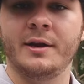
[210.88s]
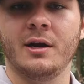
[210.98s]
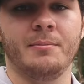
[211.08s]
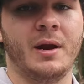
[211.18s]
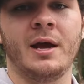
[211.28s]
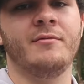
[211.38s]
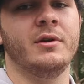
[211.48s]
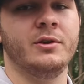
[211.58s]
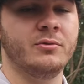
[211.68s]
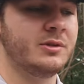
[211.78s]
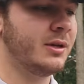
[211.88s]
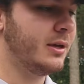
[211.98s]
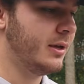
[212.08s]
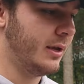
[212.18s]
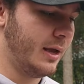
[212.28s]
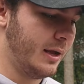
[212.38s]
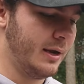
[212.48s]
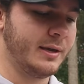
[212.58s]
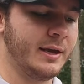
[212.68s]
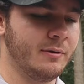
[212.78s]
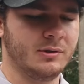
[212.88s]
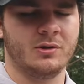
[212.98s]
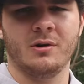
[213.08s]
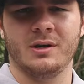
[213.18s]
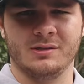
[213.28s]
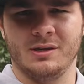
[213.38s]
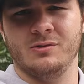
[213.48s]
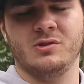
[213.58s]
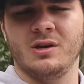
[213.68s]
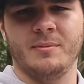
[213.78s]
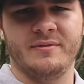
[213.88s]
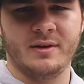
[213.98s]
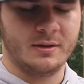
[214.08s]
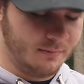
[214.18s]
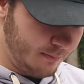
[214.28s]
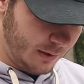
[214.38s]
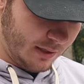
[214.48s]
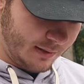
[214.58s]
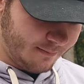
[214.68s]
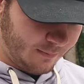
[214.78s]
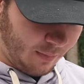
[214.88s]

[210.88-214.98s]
ended up not even using it, and I can't return it because I used some of it, but